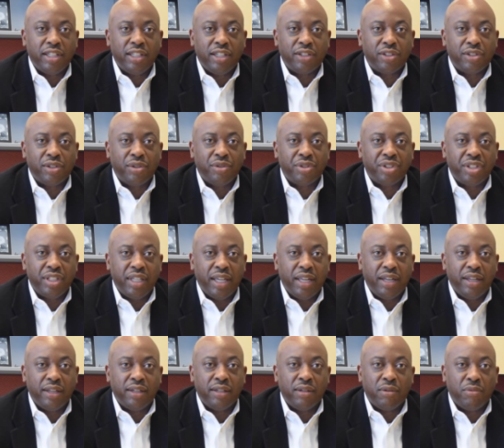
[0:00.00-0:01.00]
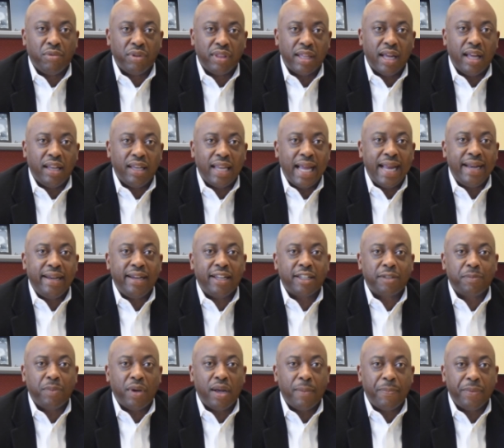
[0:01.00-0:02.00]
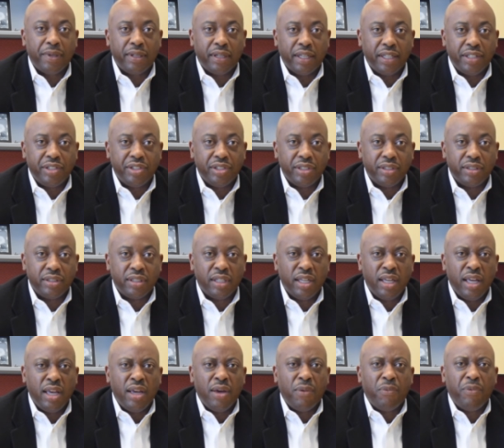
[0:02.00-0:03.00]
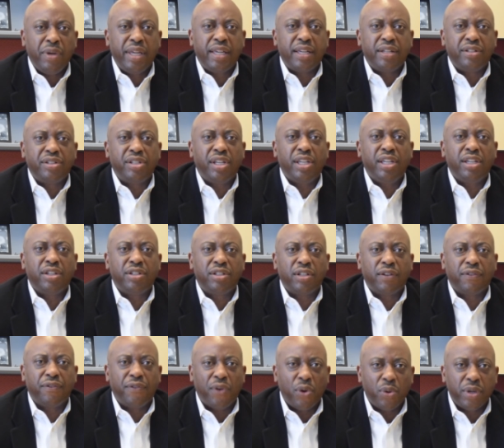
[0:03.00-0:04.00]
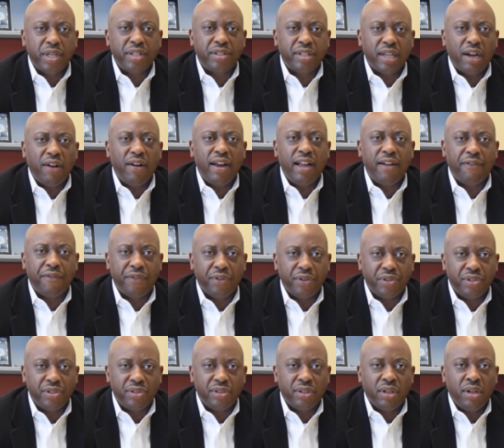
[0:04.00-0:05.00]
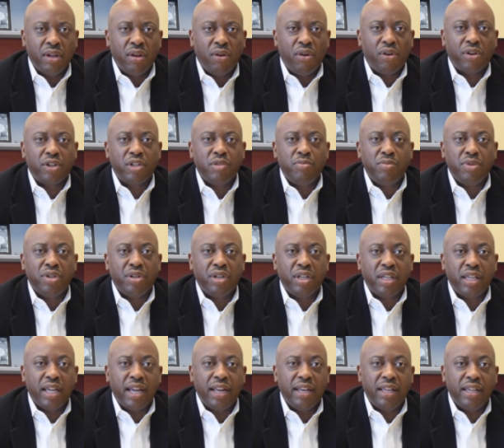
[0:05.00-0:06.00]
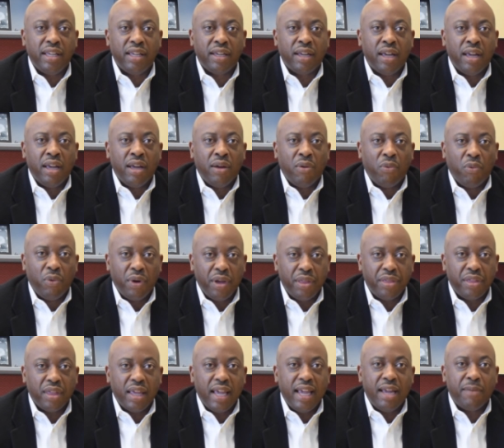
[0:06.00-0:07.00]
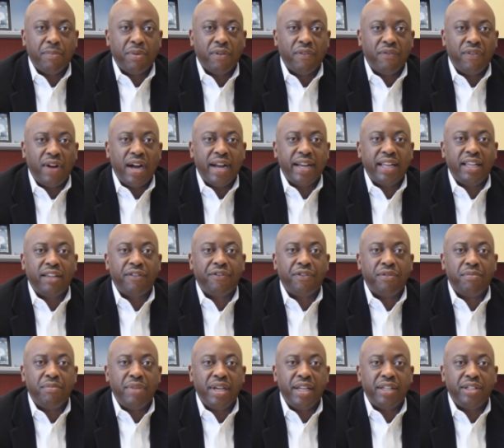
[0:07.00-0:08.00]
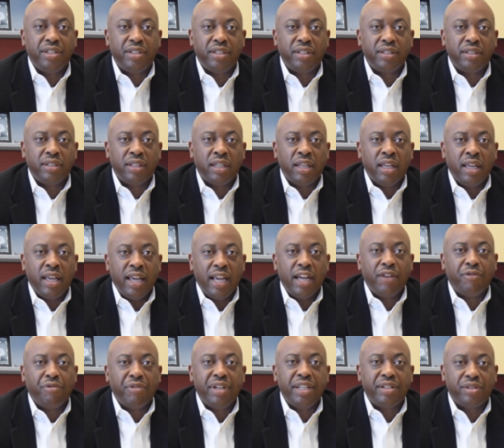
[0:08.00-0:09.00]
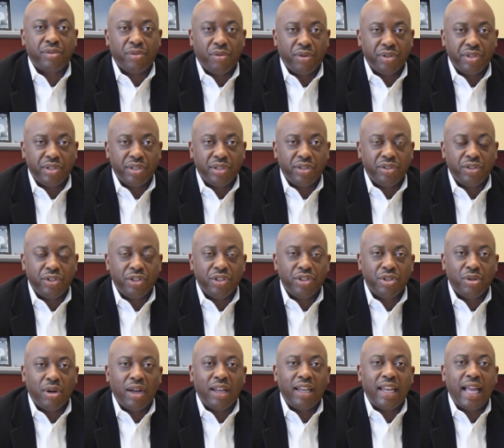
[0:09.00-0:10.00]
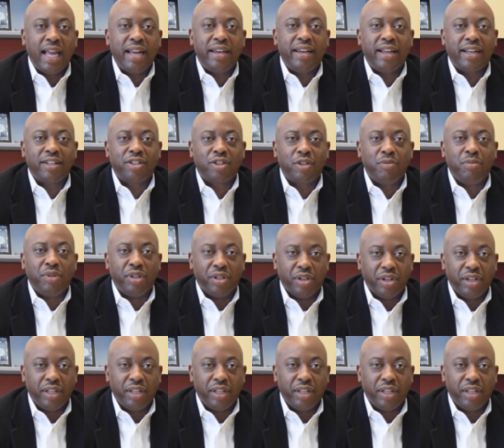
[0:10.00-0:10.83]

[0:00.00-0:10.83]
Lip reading: associated with our Latinx population, we continue to focus our efforts on communicating with and providing information and resources to our Latinx community.